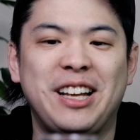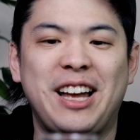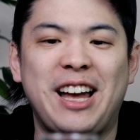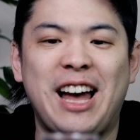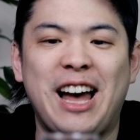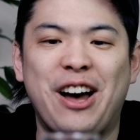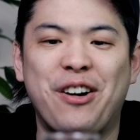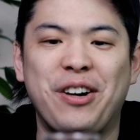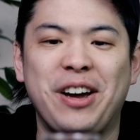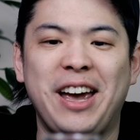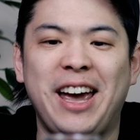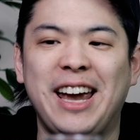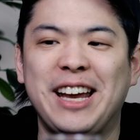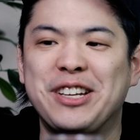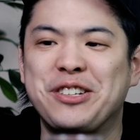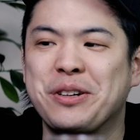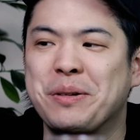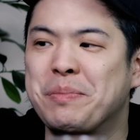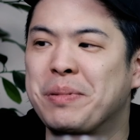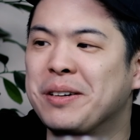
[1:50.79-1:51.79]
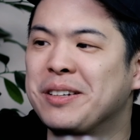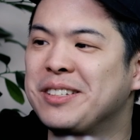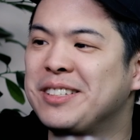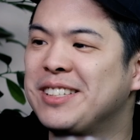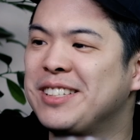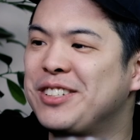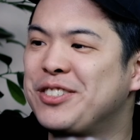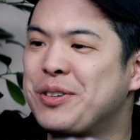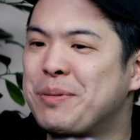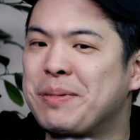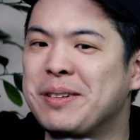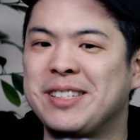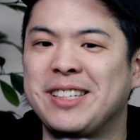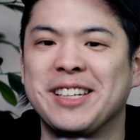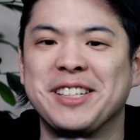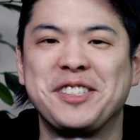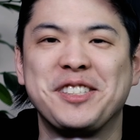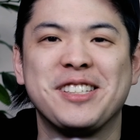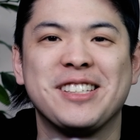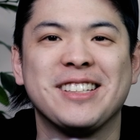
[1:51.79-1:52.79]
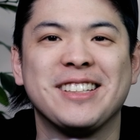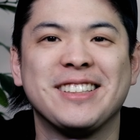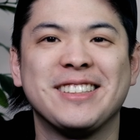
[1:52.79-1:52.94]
how I hate drip assists.